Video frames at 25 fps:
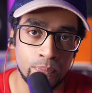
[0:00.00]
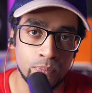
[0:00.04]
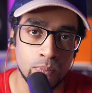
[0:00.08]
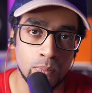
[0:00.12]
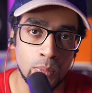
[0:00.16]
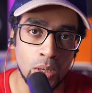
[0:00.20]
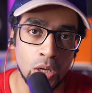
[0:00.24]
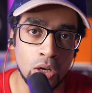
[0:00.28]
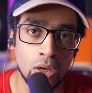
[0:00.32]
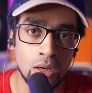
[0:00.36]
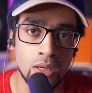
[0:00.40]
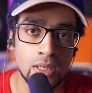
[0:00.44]

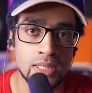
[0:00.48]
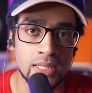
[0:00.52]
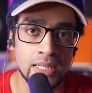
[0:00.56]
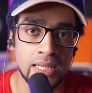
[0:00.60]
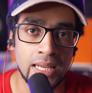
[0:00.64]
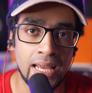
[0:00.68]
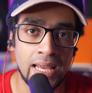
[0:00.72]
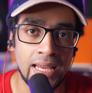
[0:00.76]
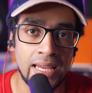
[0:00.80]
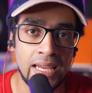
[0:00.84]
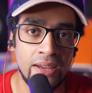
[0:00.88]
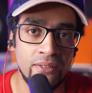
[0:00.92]
Because
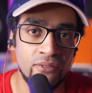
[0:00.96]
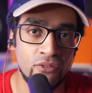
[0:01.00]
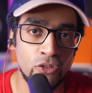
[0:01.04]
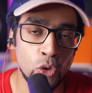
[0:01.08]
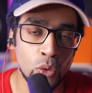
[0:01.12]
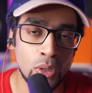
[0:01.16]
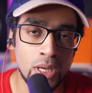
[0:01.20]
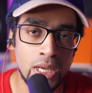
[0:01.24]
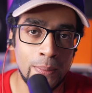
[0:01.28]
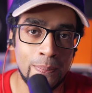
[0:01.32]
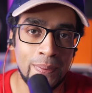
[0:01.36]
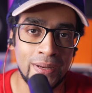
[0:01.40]
if you
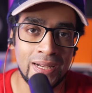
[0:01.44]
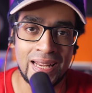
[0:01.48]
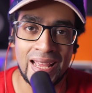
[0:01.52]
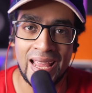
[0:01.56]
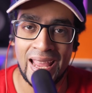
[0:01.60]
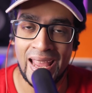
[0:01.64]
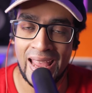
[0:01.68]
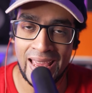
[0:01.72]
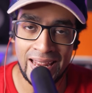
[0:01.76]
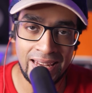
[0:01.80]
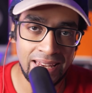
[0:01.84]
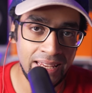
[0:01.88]
keep it
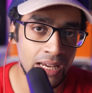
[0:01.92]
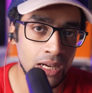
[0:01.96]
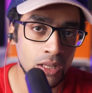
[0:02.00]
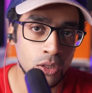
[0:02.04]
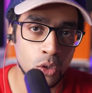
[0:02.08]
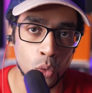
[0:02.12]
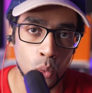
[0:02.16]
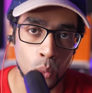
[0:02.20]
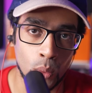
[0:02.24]
any other